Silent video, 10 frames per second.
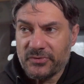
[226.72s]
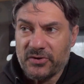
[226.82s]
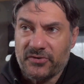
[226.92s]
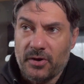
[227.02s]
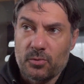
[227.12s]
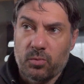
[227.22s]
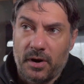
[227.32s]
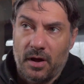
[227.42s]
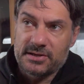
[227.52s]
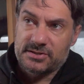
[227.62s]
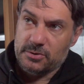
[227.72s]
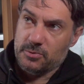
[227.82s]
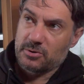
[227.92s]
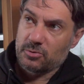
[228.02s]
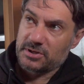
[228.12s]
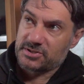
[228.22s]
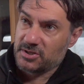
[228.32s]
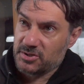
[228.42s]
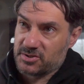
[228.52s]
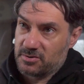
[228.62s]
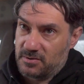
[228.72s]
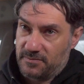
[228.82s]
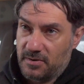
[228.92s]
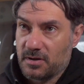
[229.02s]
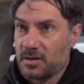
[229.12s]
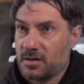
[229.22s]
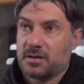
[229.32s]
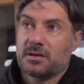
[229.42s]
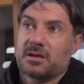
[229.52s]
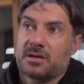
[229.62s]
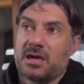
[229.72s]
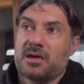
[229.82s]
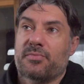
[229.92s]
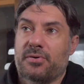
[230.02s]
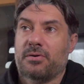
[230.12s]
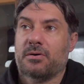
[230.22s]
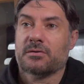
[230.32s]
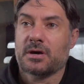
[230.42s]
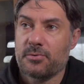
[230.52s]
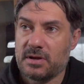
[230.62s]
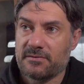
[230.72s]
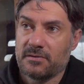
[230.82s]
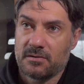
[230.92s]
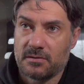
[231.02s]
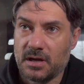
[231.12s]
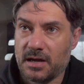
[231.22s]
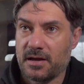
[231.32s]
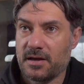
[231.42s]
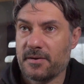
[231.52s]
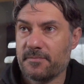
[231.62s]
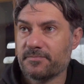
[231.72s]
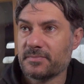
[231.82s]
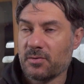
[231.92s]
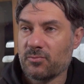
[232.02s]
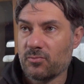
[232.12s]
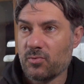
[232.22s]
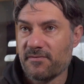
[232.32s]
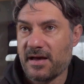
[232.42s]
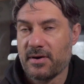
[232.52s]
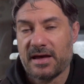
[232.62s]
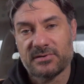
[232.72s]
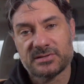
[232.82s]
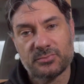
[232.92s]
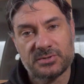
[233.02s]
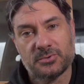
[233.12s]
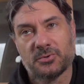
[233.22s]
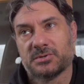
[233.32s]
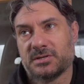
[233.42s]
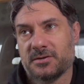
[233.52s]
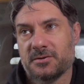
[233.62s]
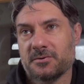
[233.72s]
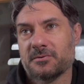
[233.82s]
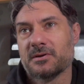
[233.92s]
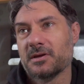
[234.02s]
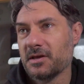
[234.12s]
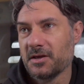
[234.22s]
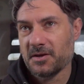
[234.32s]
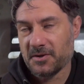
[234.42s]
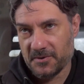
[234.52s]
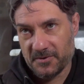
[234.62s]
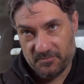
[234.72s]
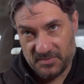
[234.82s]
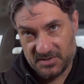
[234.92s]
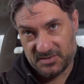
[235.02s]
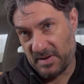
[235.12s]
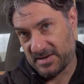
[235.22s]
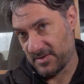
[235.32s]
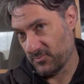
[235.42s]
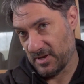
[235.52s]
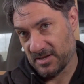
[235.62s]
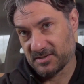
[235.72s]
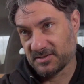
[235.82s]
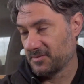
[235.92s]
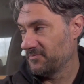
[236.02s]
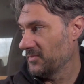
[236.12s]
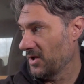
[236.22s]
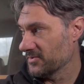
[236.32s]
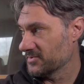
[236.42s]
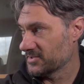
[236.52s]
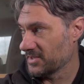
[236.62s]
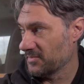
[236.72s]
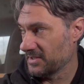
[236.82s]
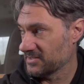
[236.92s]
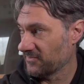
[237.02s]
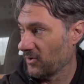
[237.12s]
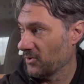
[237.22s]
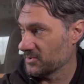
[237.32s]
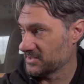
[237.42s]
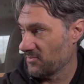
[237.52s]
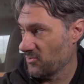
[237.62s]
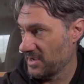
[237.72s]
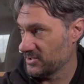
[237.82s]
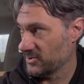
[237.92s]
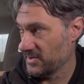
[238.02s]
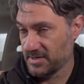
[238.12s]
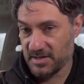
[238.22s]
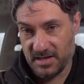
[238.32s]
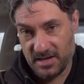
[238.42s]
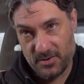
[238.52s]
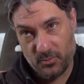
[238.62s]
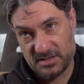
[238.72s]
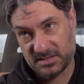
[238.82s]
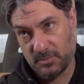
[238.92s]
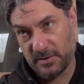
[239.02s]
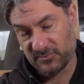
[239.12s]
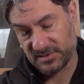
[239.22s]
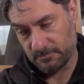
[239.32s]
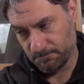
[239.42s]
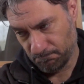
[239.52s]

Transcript: So what I do in order to sort of keep going without having to resort to spending weeks on somebody's floor somewhere during the winter months,